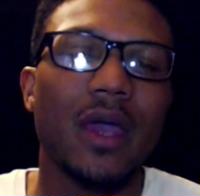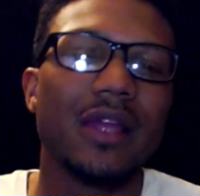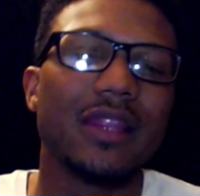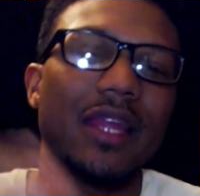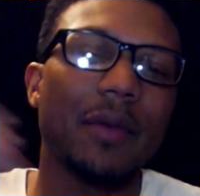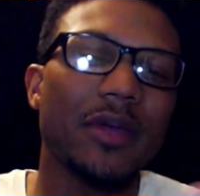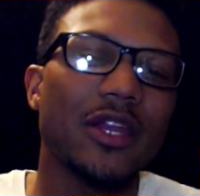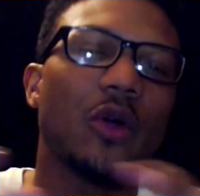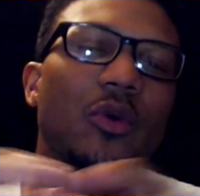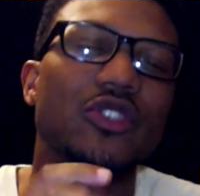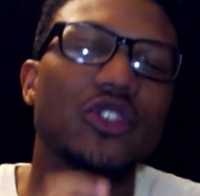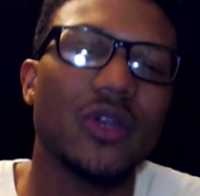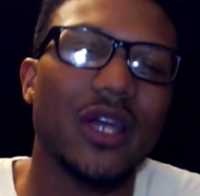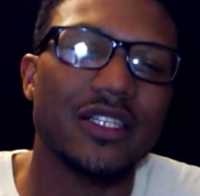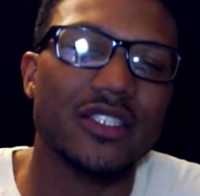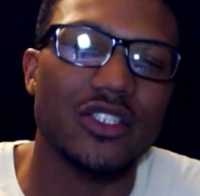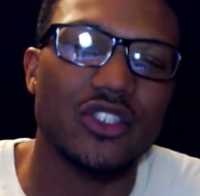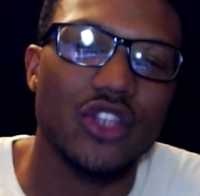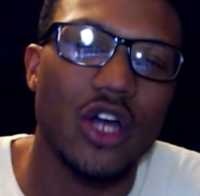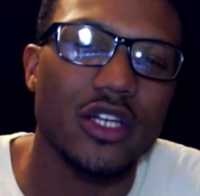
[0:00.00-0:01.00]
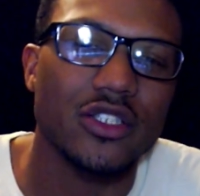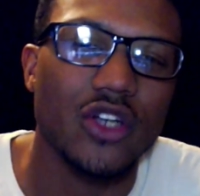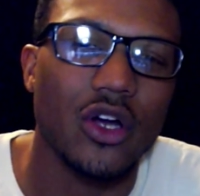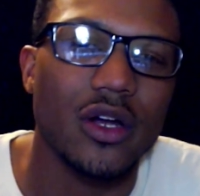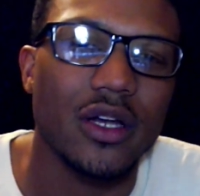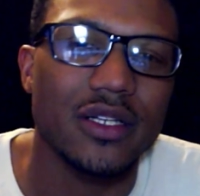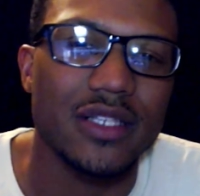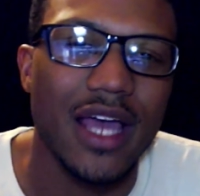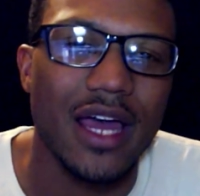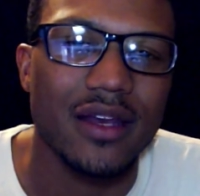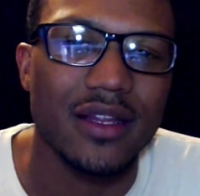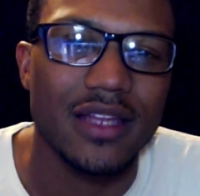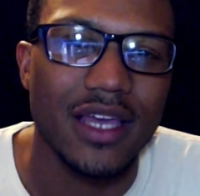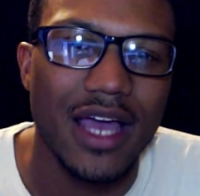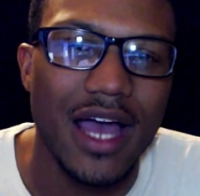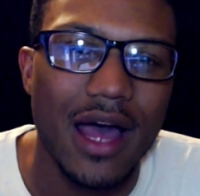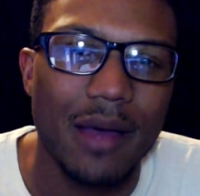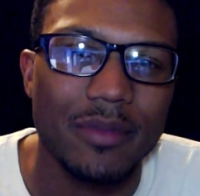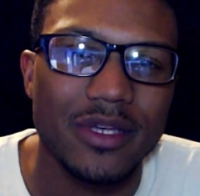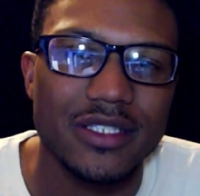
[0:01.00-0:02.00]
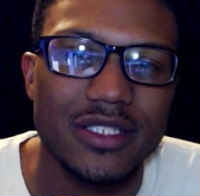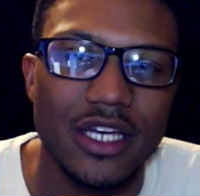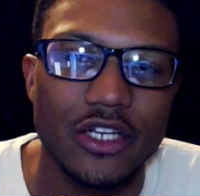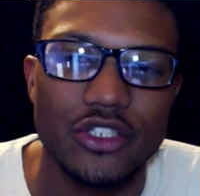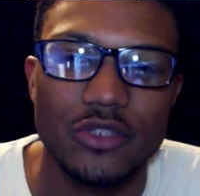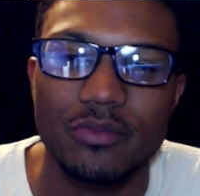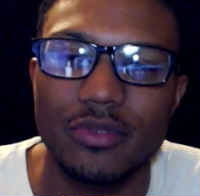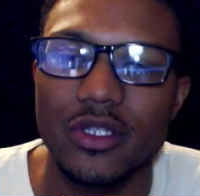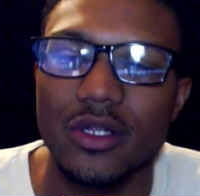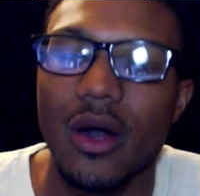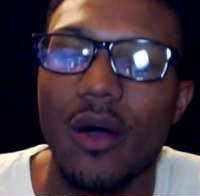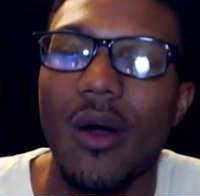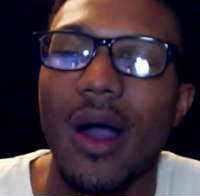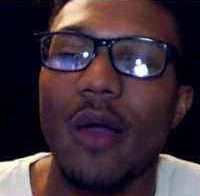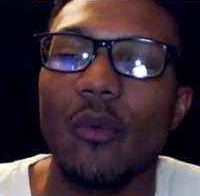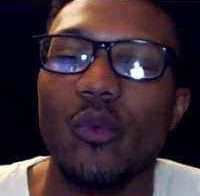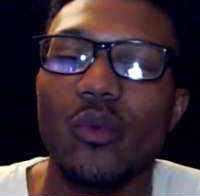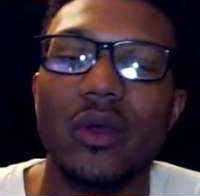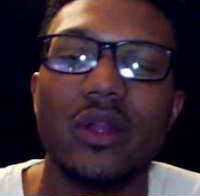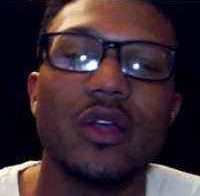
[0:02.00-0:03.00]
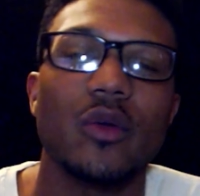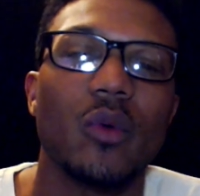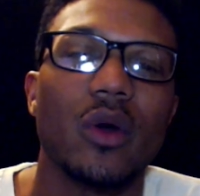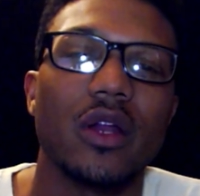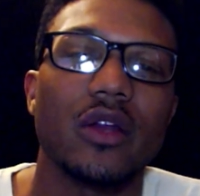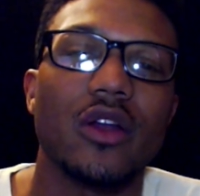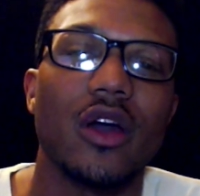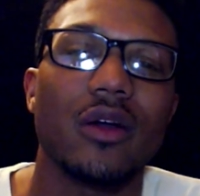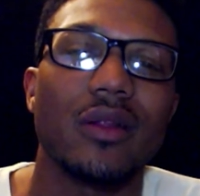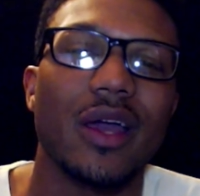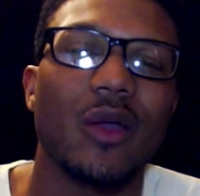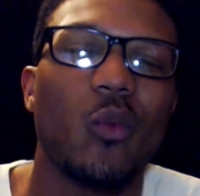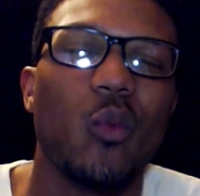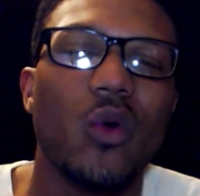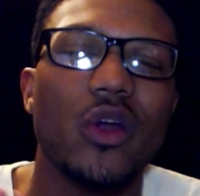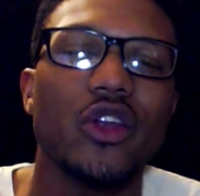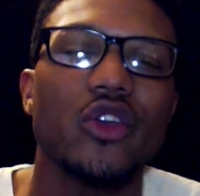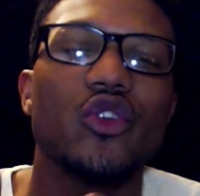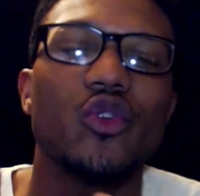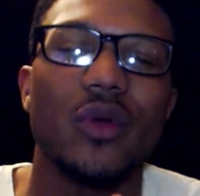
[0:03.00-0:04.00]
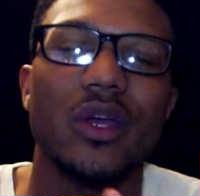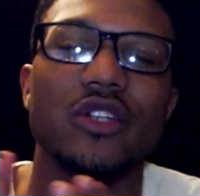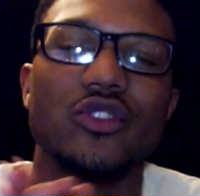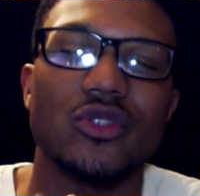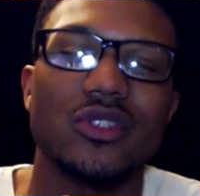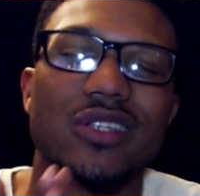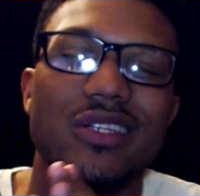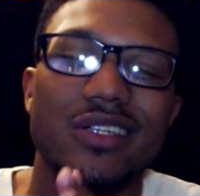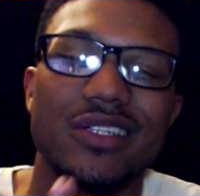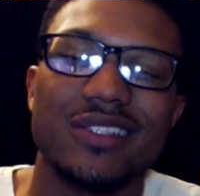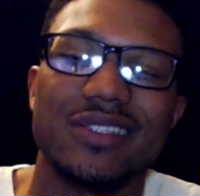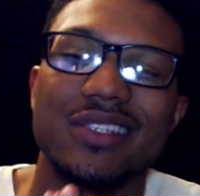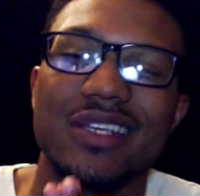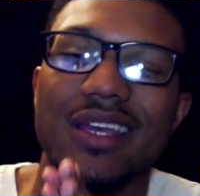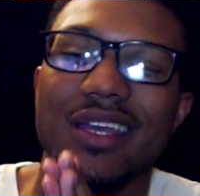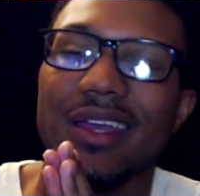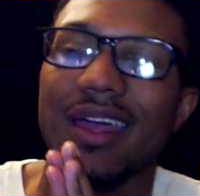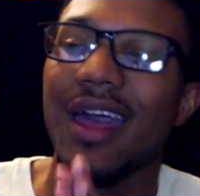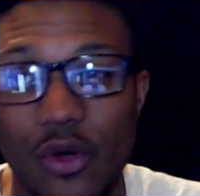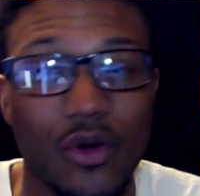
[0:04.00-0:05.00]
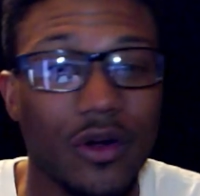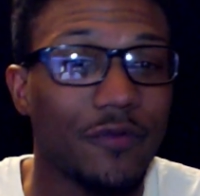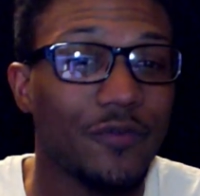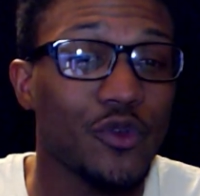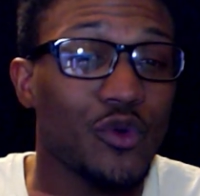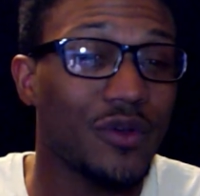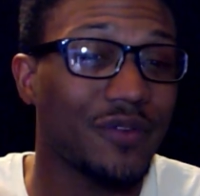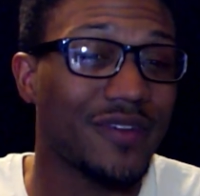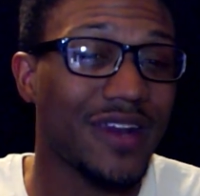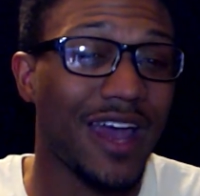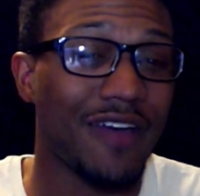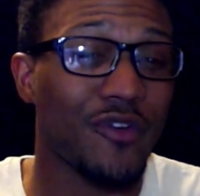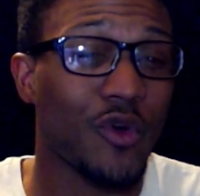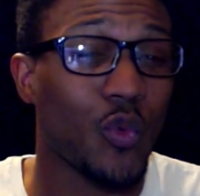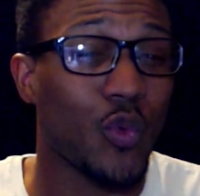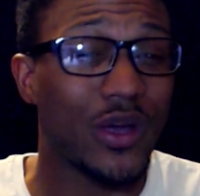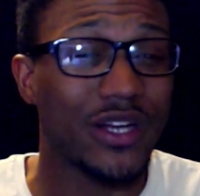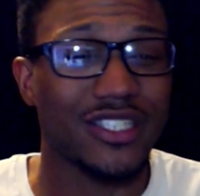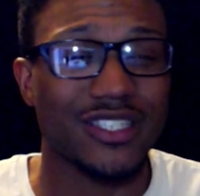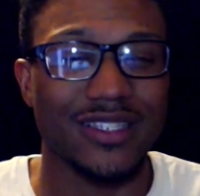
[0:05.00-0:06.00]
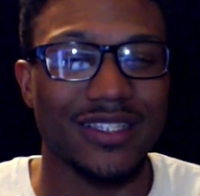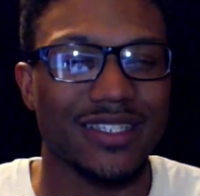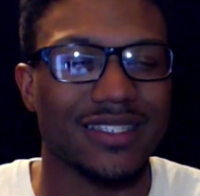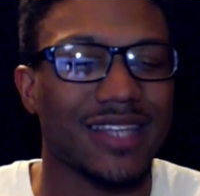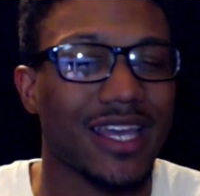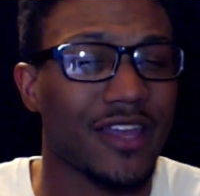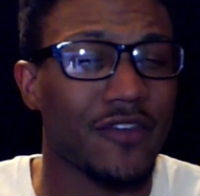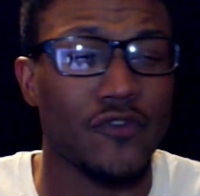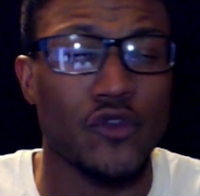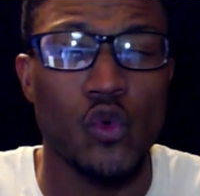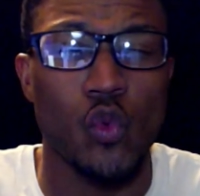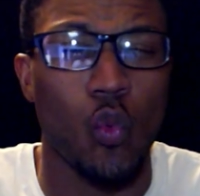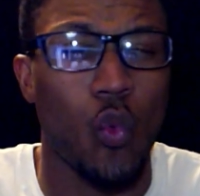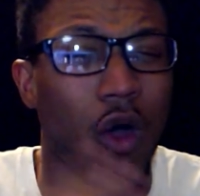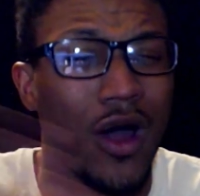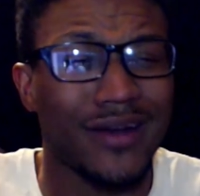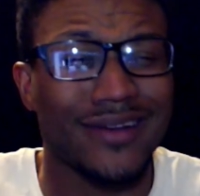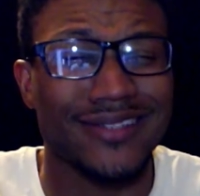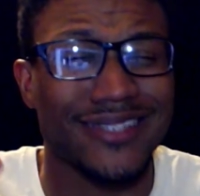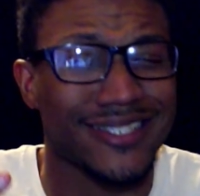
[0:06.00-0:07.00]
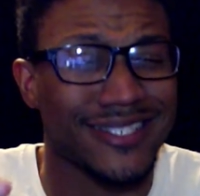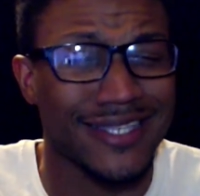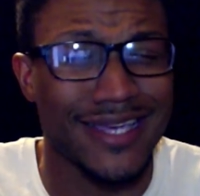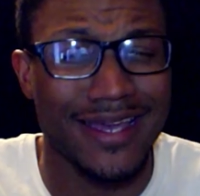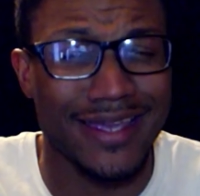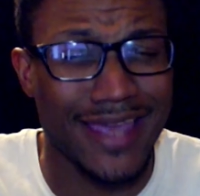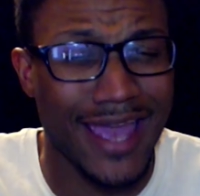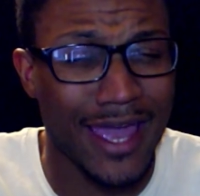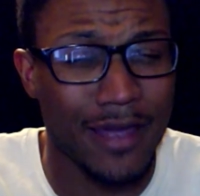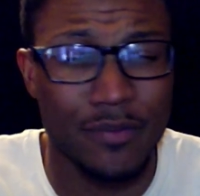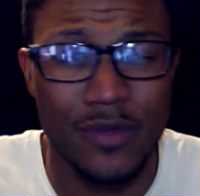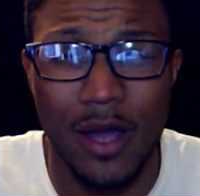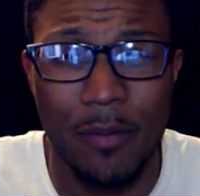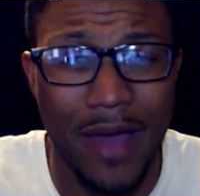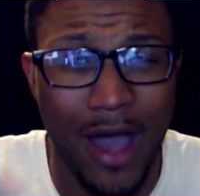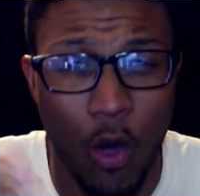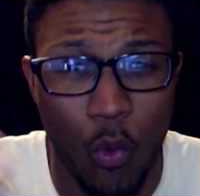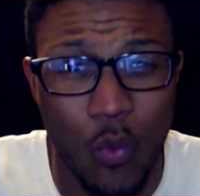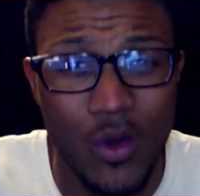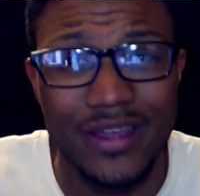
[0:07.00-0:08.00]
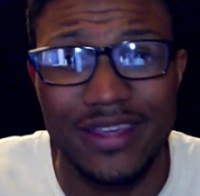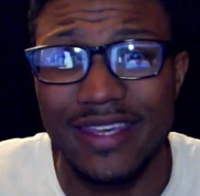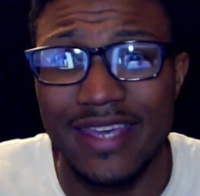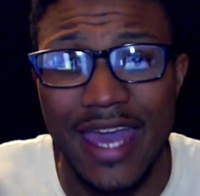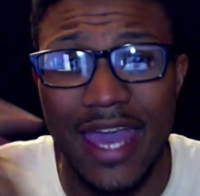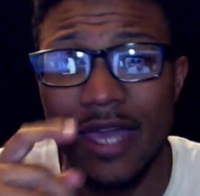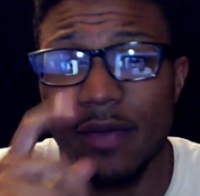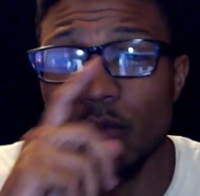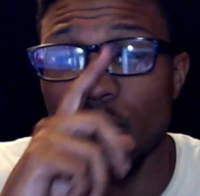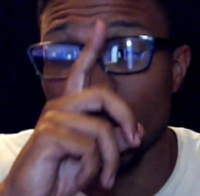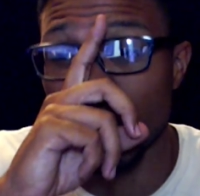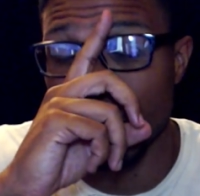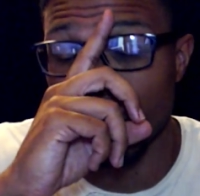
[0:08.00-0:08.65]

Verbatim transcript: let me know what you guys' thoughts are down in the comment section below. I really want to know, like, what are you interested in seeing? Or if you even have a wish list, like, if you wanted to see a game come out, what game would